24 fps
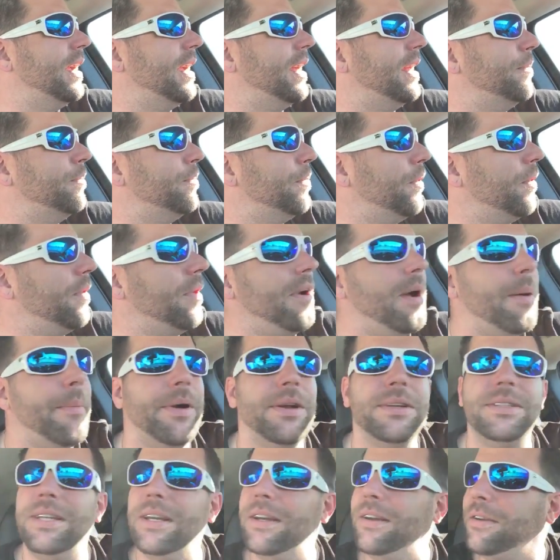And boy,
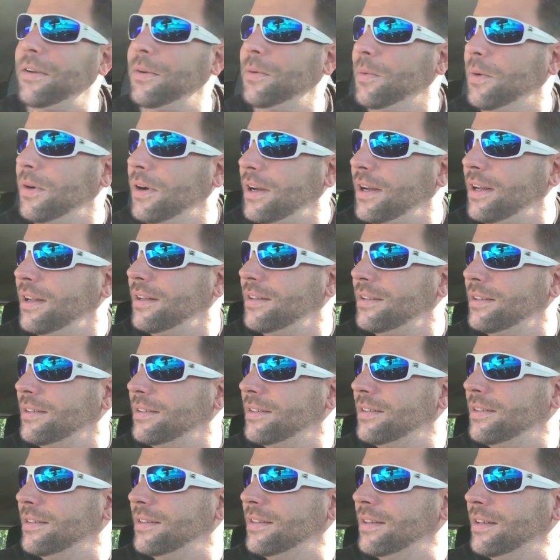I'm gonna tell you what,
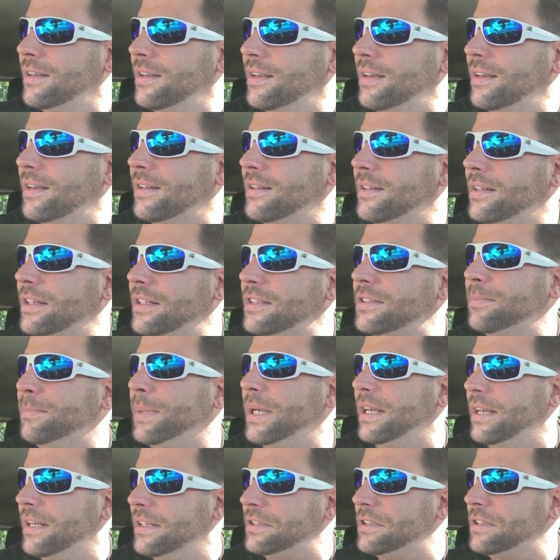this
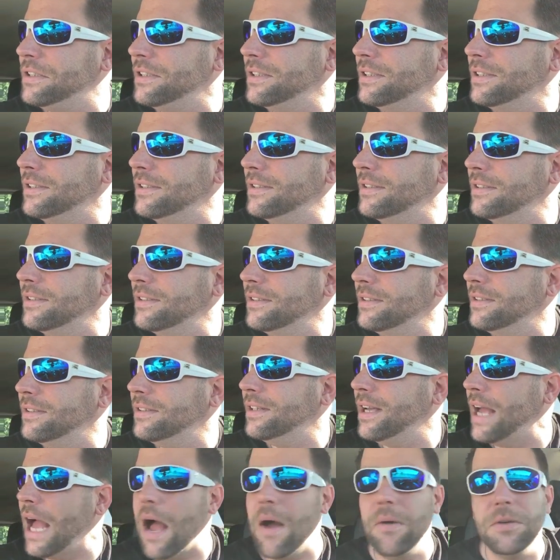bitch,
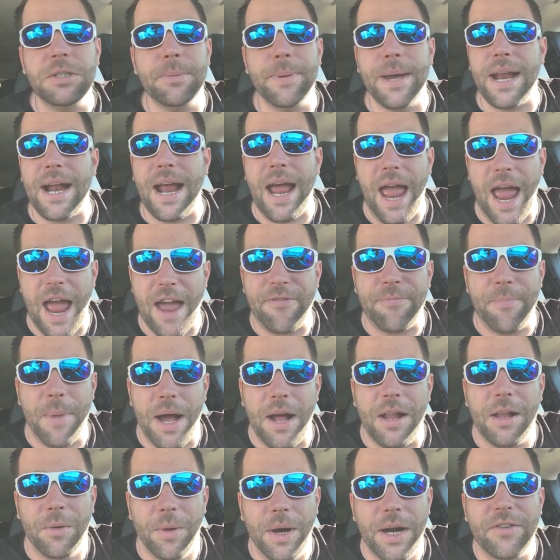I was about a half mile
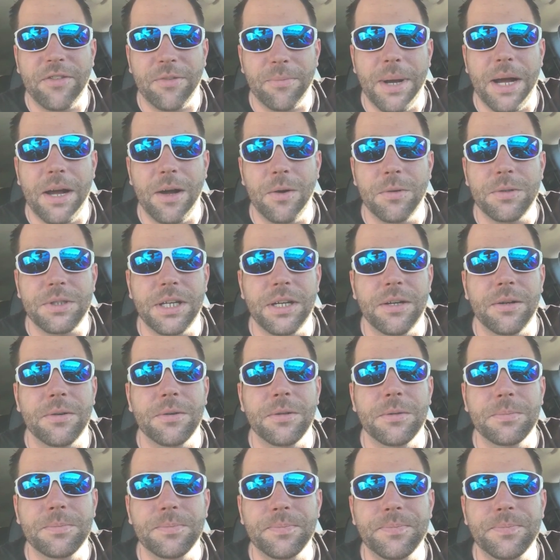away from my hotel room.